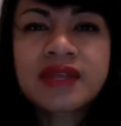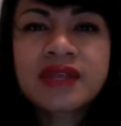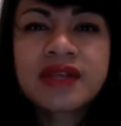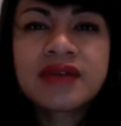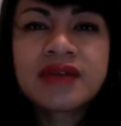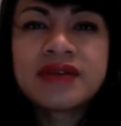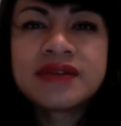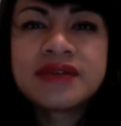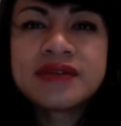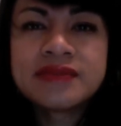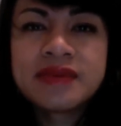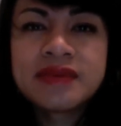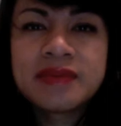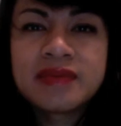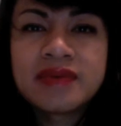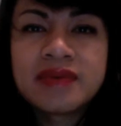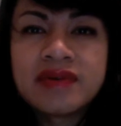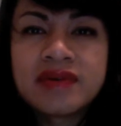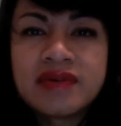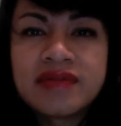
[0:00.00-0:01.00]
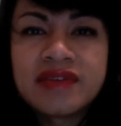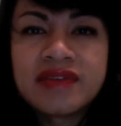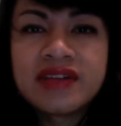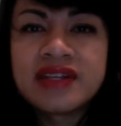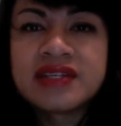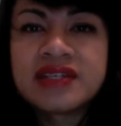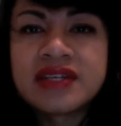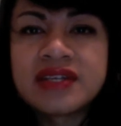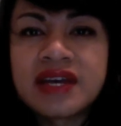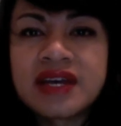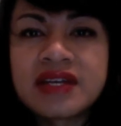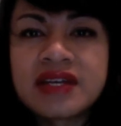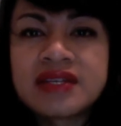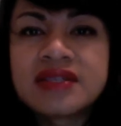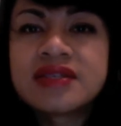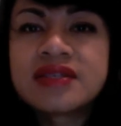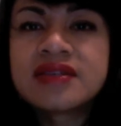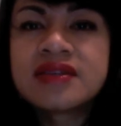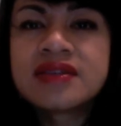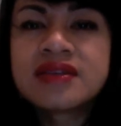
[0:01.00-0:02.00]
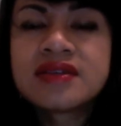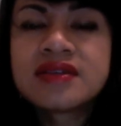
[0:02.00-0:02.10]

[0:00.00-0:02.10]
They're just people who fetishize